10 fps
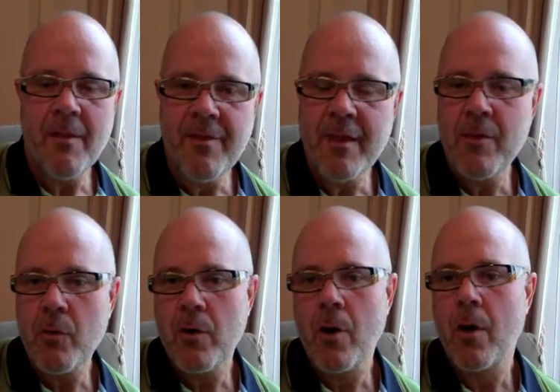Then
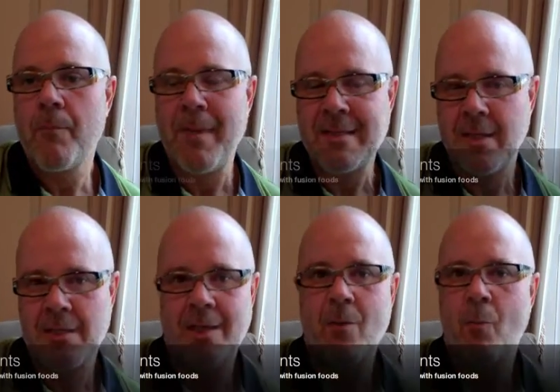there are
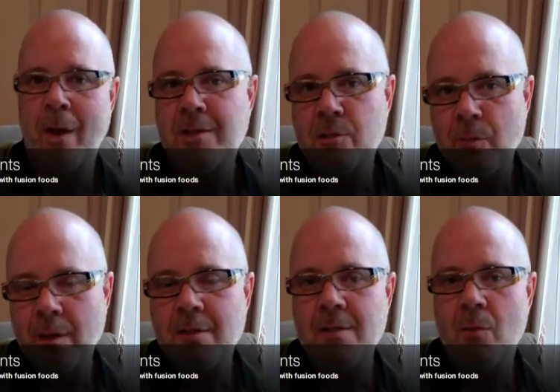basically
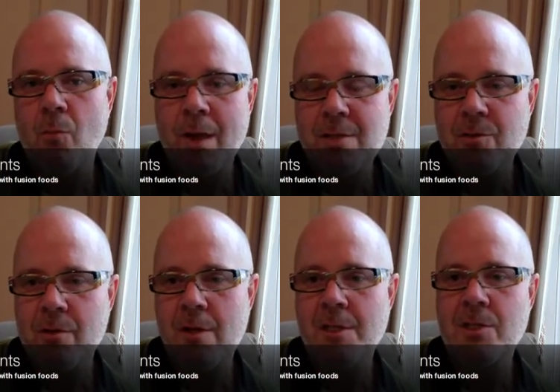restaurants.
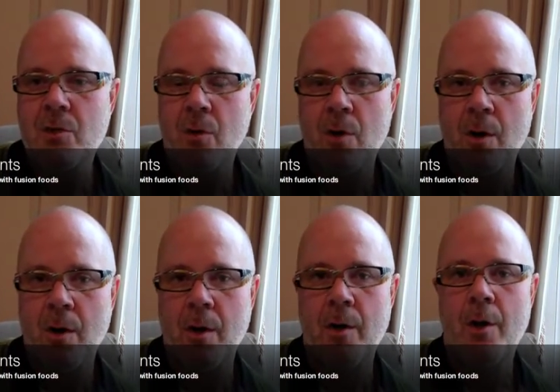Restaurants
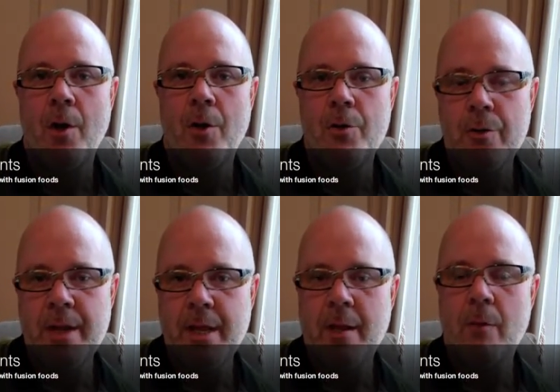are
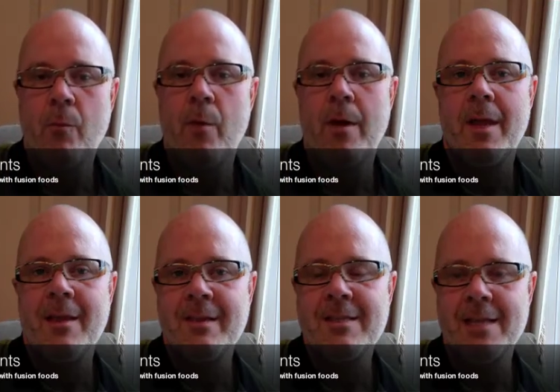unique
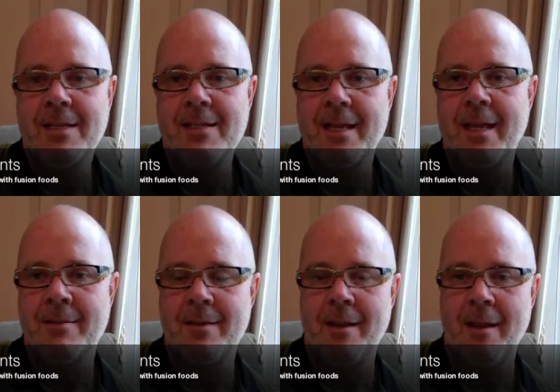in the sense that
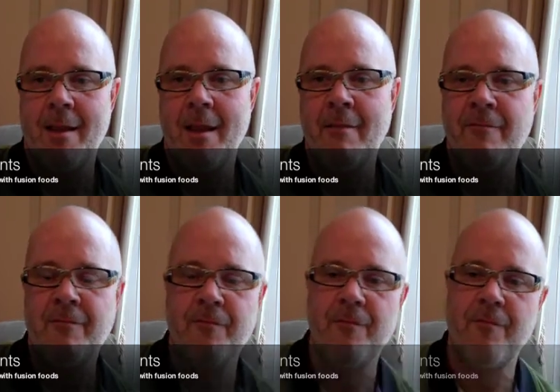in
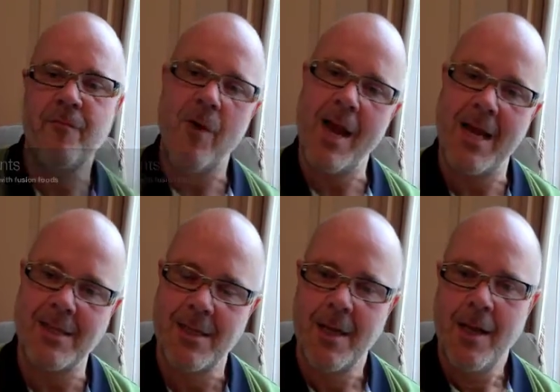
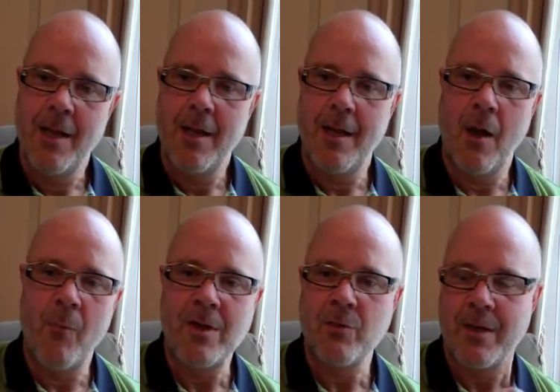France, a
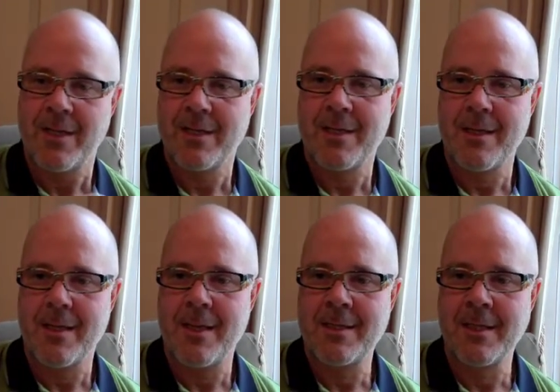restaurant is
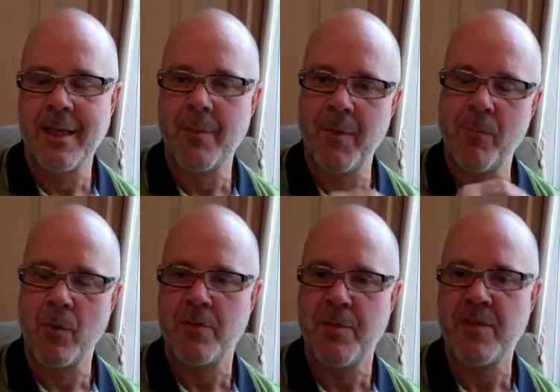a little bit
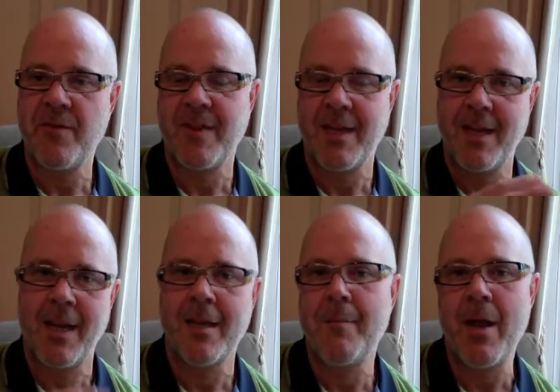more specific than
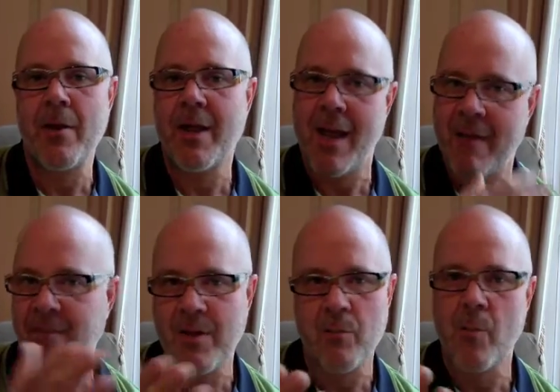in America.
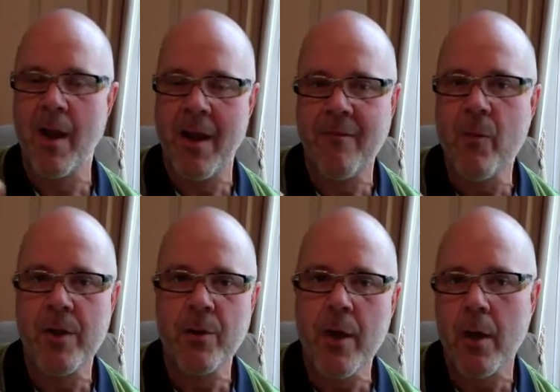Everywhere
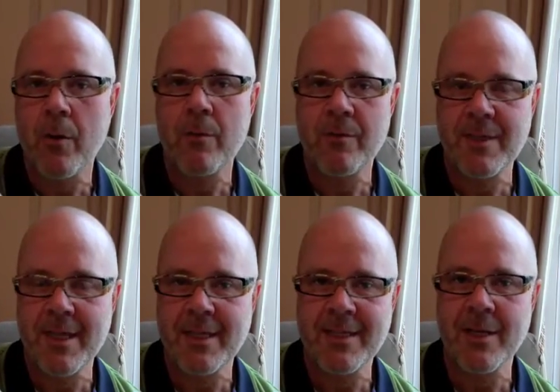you go to
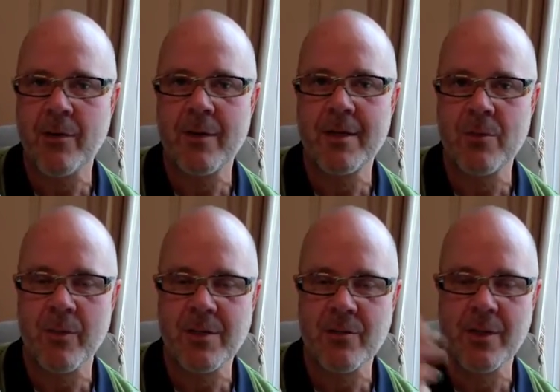eat a dinner is a
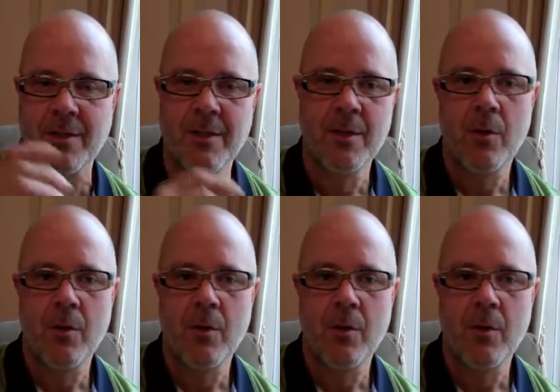restaurant